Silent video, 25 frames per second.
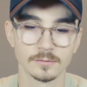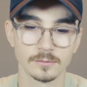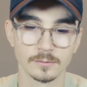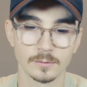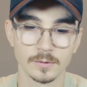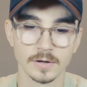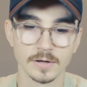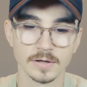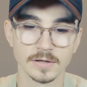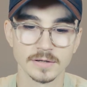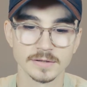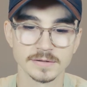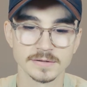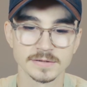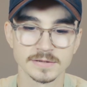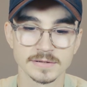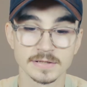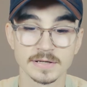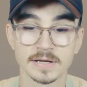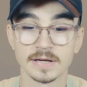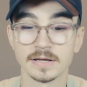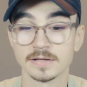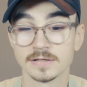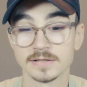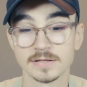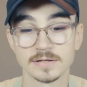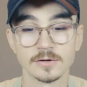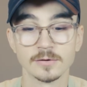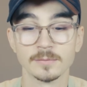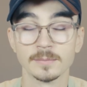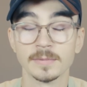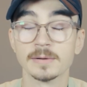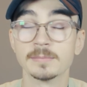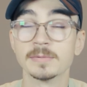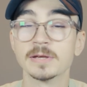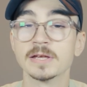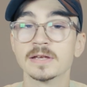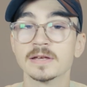was, and still
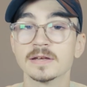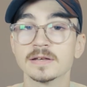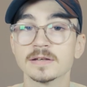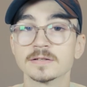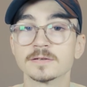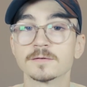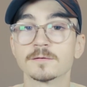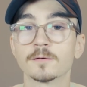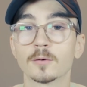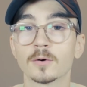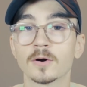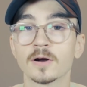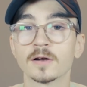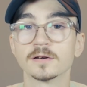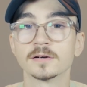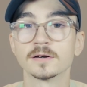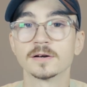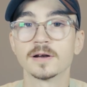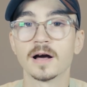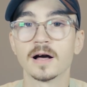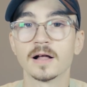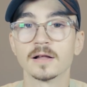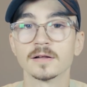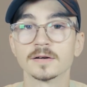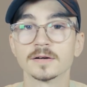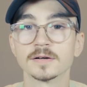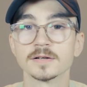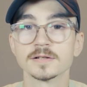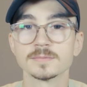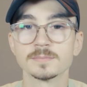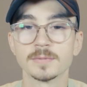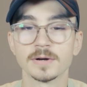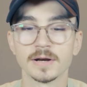maybe is, $400,